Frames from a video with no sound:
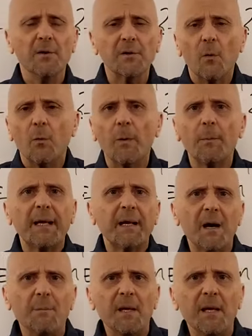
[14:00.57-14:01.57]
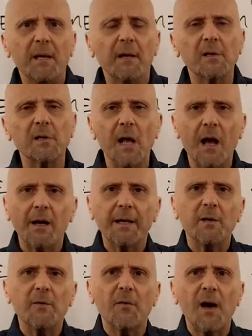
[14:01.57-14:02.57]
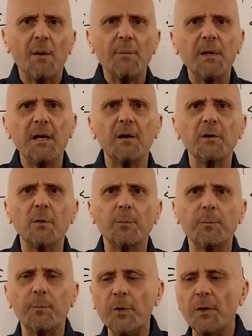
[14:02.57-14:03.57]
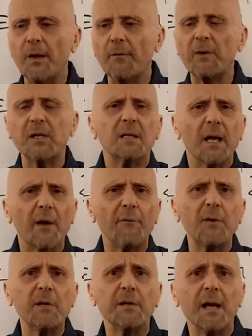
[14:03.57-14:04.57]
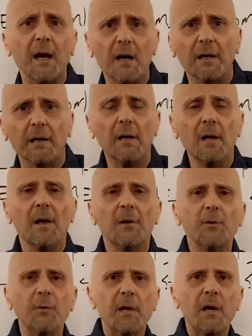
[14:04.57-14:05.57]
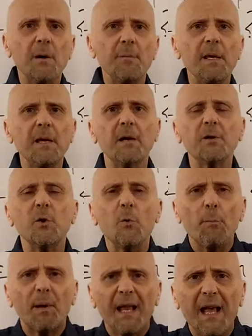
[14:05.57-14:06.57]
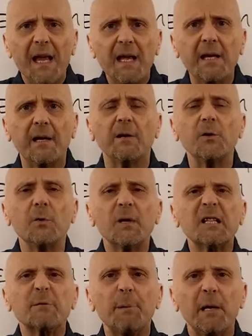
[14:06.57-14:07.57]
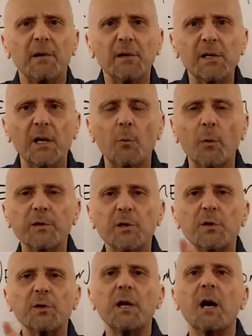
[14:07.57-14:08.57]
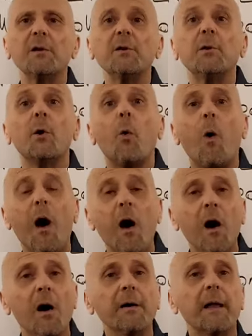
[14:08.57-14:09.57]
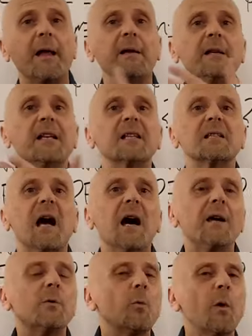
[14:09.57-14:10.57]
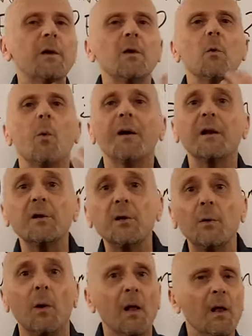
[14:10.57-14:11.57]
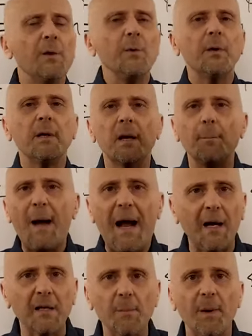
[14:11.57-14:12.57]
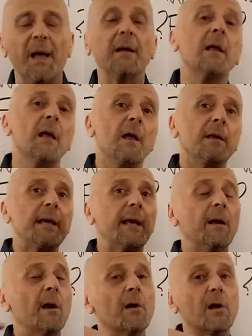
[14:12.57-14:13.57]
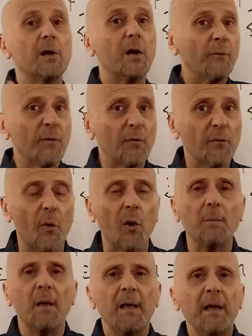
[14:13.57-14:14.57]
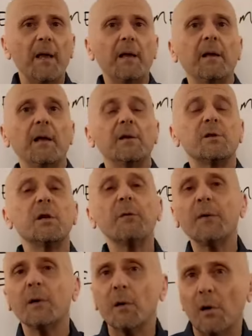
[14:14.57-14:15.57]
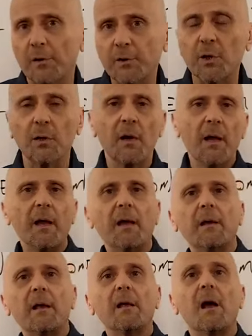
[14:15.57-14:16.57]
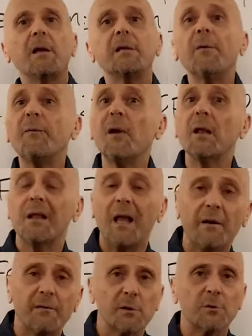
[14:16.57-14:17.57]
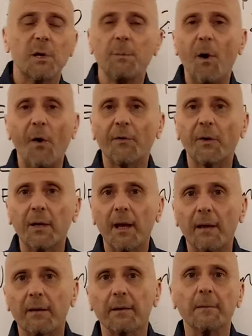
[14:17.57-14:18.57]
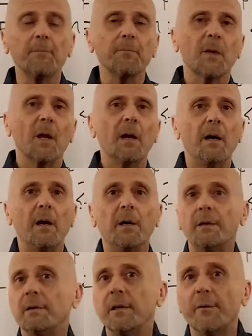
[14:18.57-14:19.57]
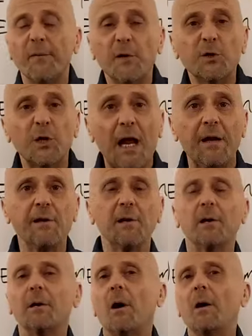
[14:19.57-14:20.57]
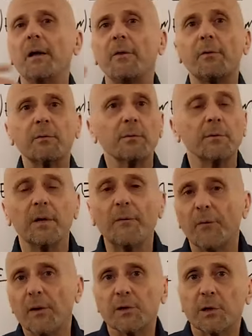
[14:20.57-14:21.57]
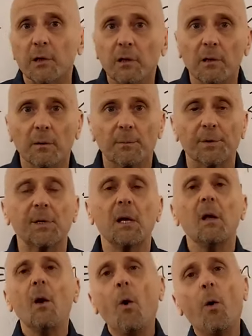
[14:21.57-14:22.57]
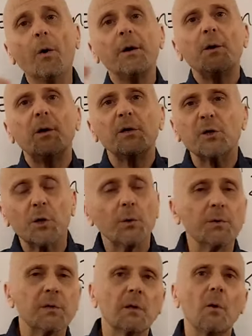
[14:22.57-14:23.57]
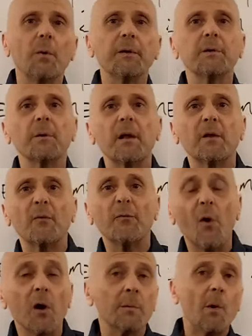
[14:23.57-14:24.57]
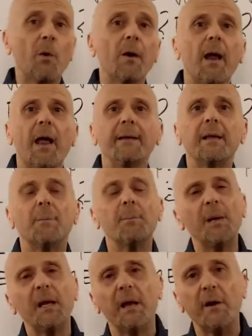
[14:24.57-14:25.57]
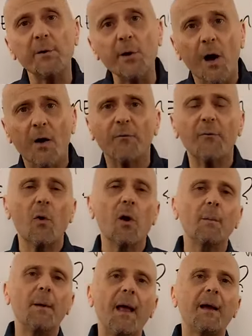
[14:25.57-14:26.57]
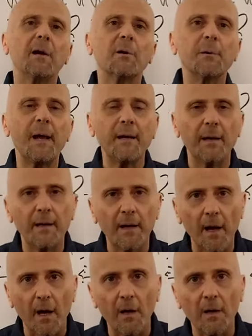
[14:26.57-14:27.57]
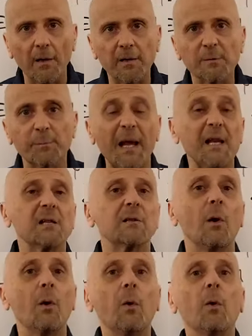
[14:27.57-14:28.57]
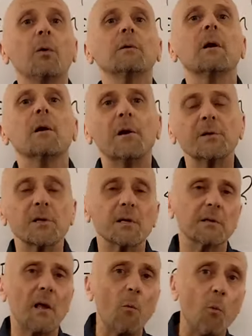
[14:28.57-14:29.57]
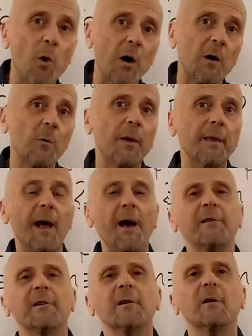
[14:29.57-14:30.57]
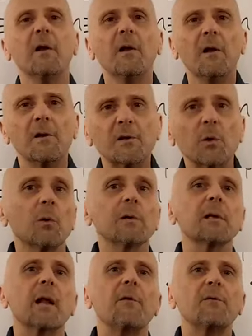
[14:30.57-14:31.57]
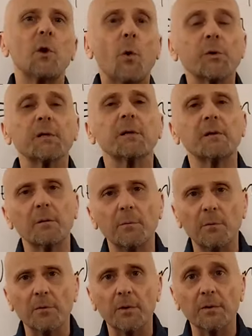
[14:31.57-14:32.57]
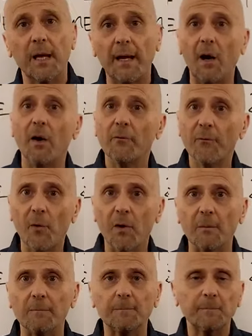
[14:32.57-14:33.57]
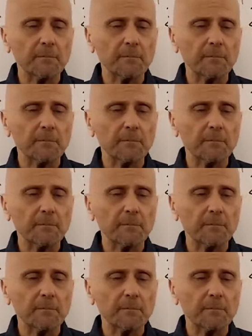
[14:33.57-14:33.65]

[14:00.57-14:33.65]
So when we come here, it's not like you've come here, you, you live this life and you're done. You come here, you play here, you experience here. Once you're done, you go on and decide what you want to do. You can come back on the planet, taking on a different form, in a different culture, in a, a different life stream altogether, a, a different gender, and through different terms or you can choose to go into another form or end up being a non-form and creating a, a, space to hold the consciousness and work with other souls that have chosen to, to take on form.